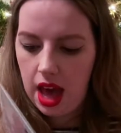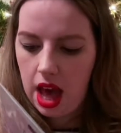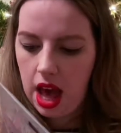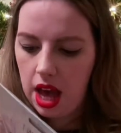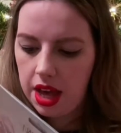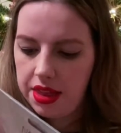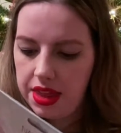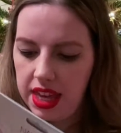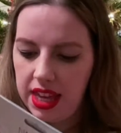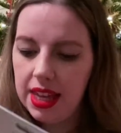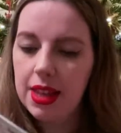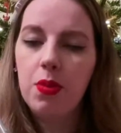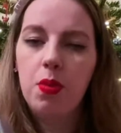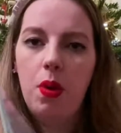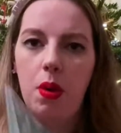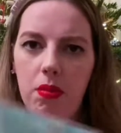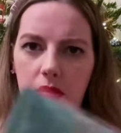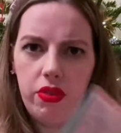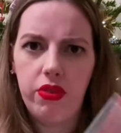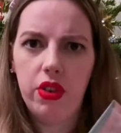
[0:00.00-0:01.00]
I think it's
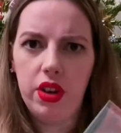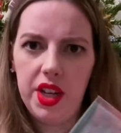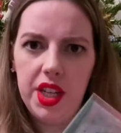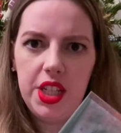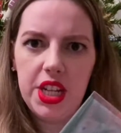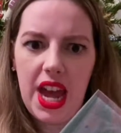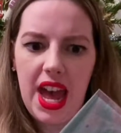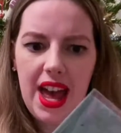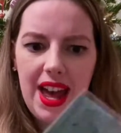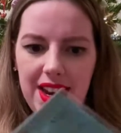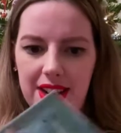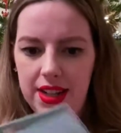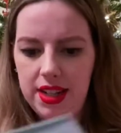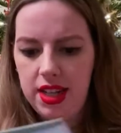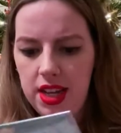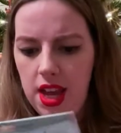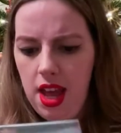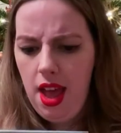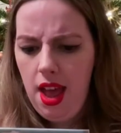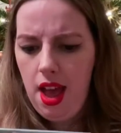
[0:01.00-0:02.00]
one for each hand.
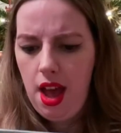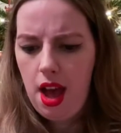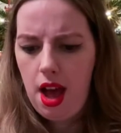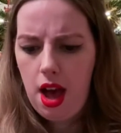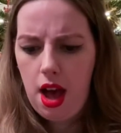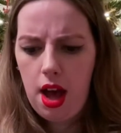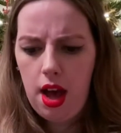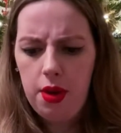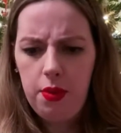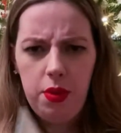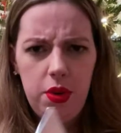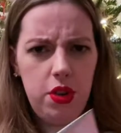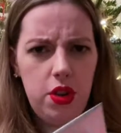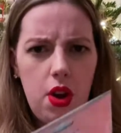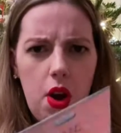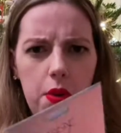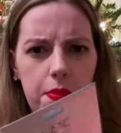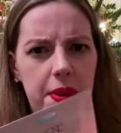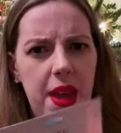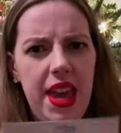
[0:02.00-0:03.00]
I would
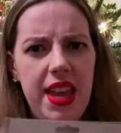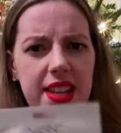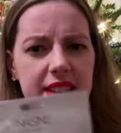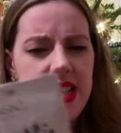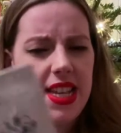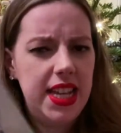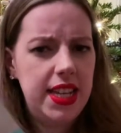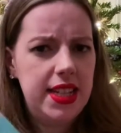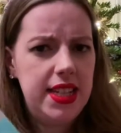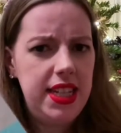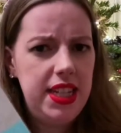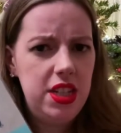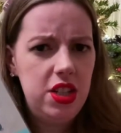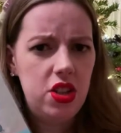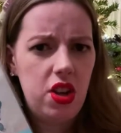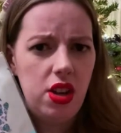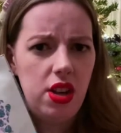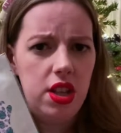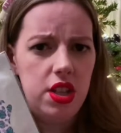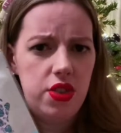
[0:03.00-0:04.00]
not pay
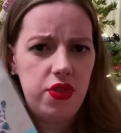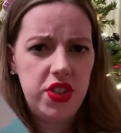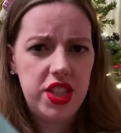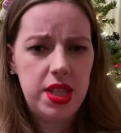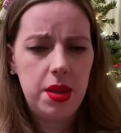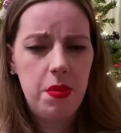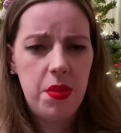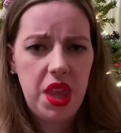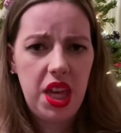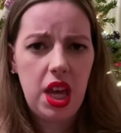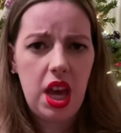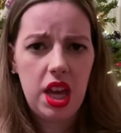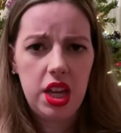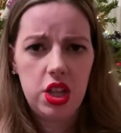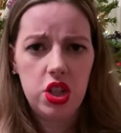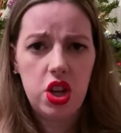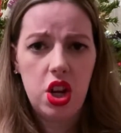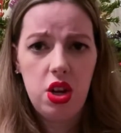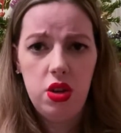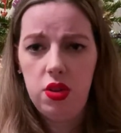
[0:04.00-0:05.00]
$16 for something I
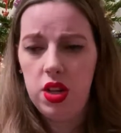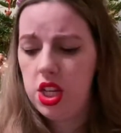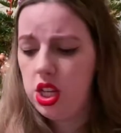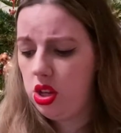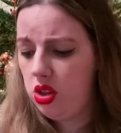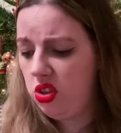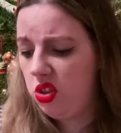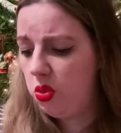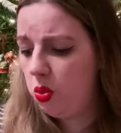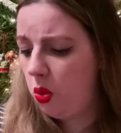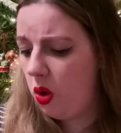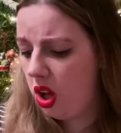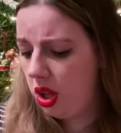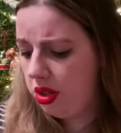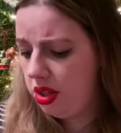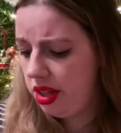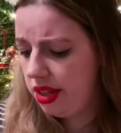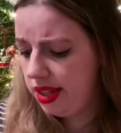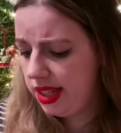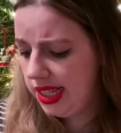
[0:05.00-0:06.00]
could only use
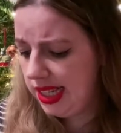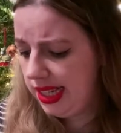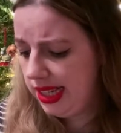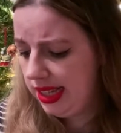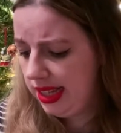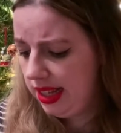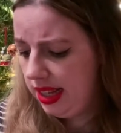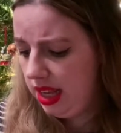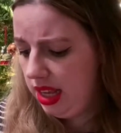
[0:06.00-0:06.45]
once.